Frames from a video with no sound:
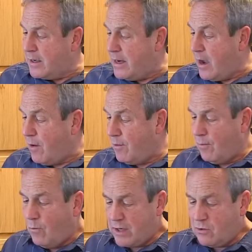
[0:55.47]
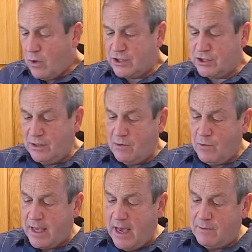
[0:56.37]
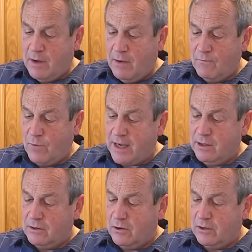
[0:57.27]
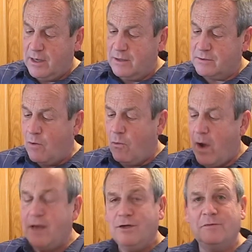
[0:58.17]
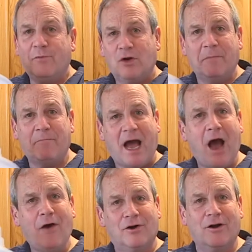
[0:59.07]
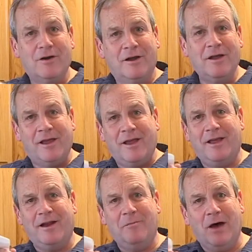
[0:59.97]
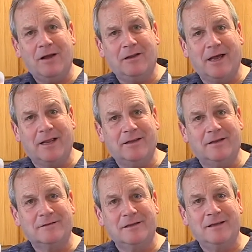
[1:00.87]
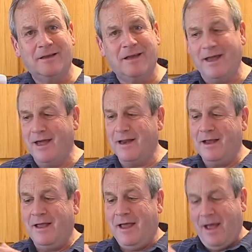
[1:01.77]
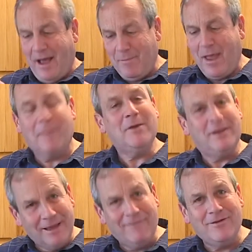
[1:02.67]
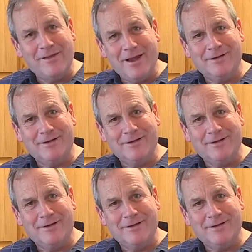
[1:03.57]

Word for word: Now, one question that we get regularly is, why did you put a powder in a bottle like this? And I'm happy to give you the